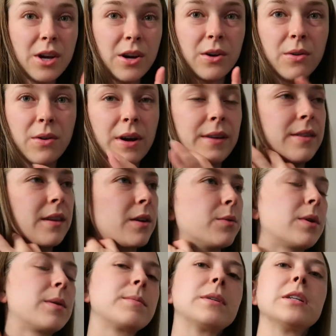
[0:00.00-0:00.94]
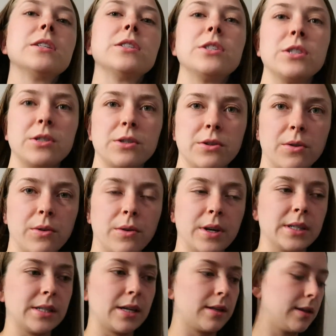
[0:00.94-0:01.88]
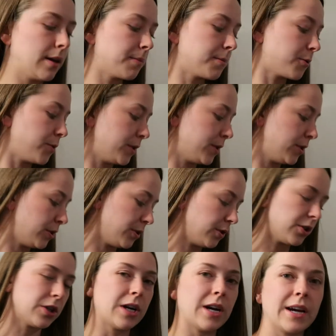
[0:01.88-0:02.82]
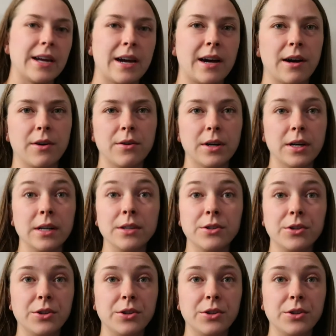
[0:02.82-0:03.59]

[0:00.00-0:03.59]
So I think what I'm gonna do is I think I'm going to try out a